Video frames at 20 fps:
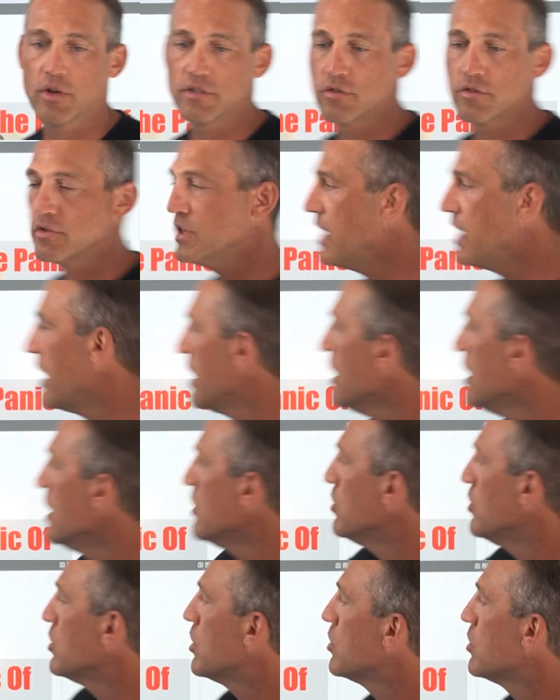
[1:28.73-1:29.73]
And so today
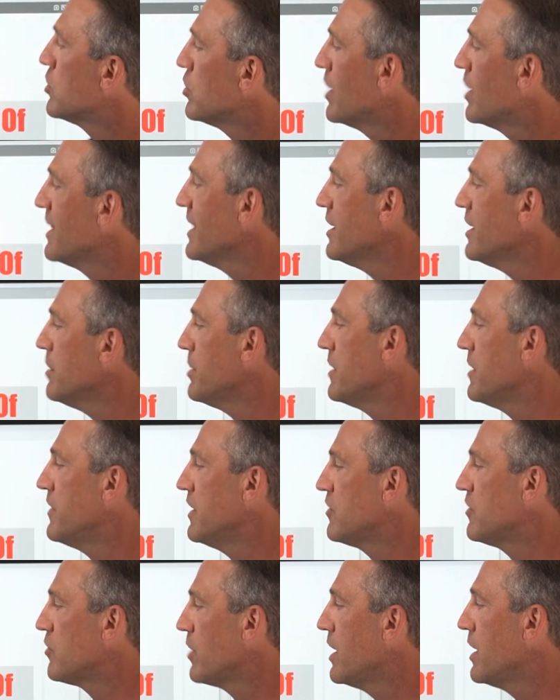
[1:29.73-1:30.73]
we'll go through a little bit of
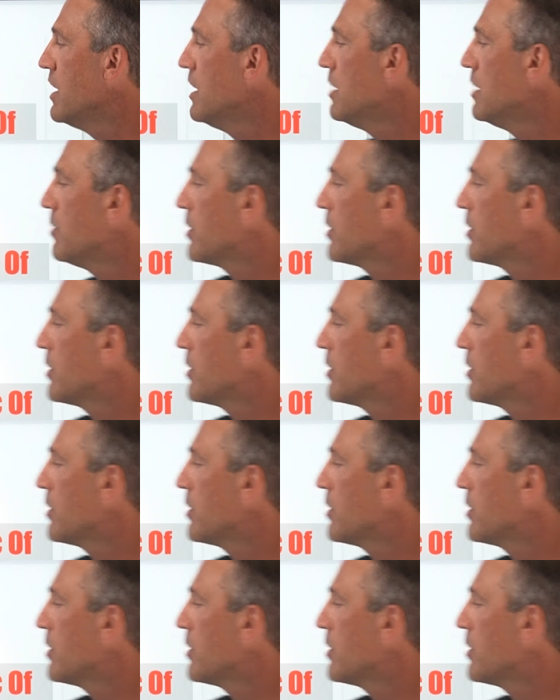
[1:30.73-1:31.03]
history.